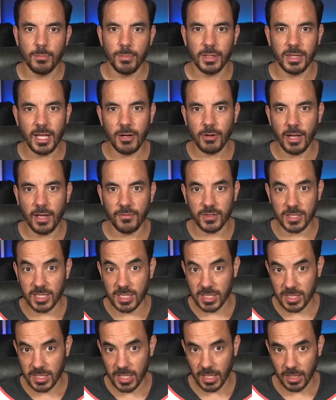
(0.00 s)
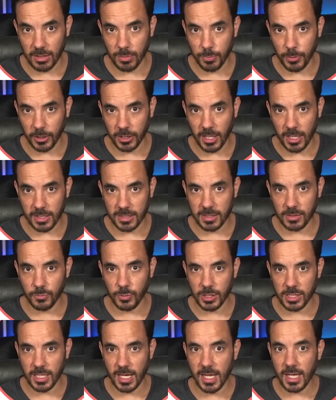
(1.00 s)
But now I have a sixth product
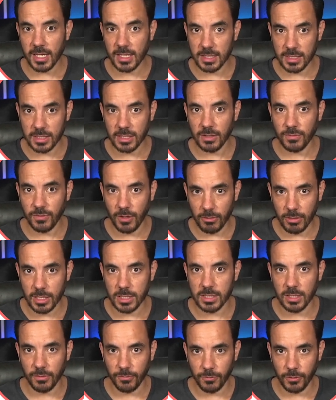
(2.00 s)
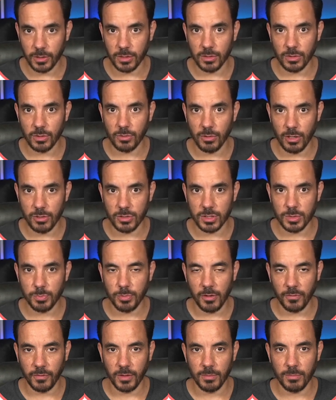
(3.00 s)
which has a very different gross
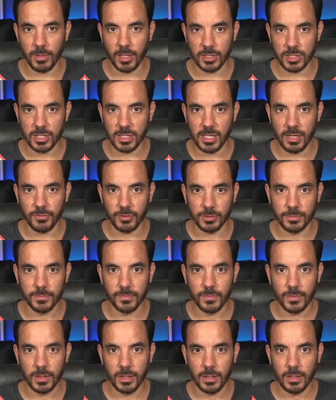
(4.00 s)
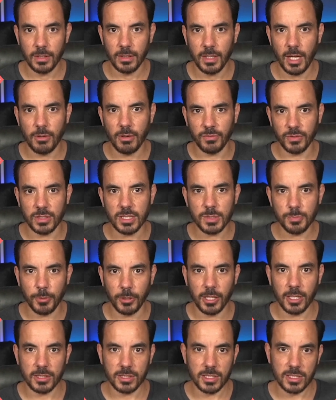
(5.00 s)
profit margin level. However, this
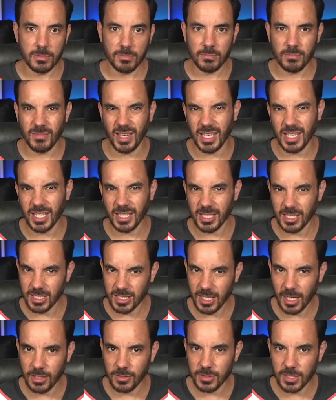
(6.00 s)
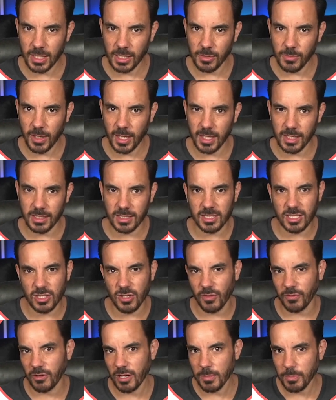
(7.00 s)
product doesn't make any sales anyway, it's
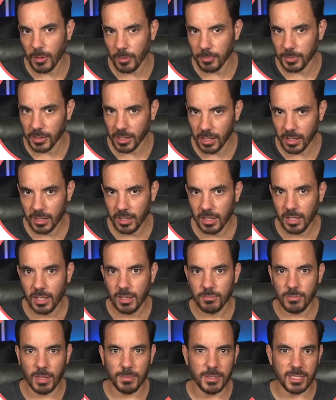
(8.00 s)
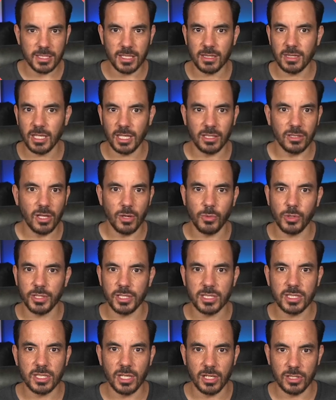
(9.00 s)
not very popular, maybe it's a thing no one
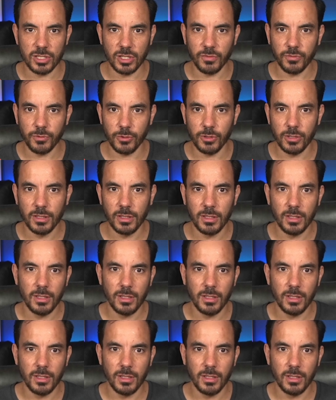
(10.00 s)
is searching for.